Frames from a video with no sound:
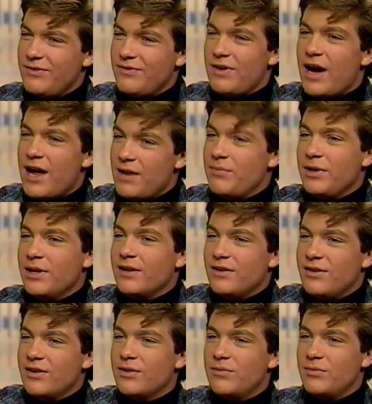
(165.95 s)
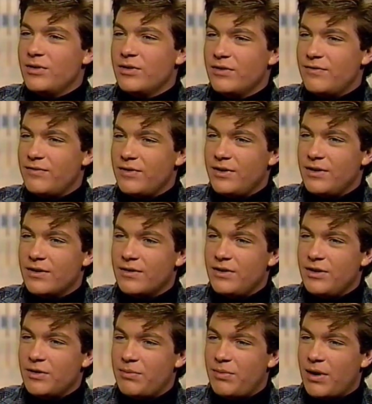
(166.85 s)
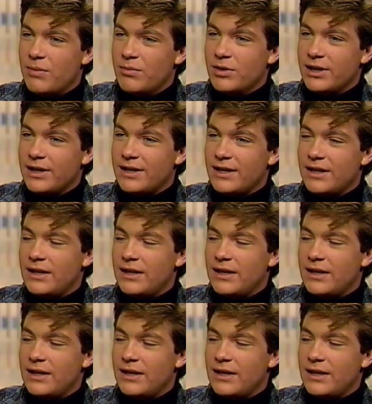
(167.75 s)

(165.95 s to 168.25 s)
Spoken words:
got to be in a good mood for your public.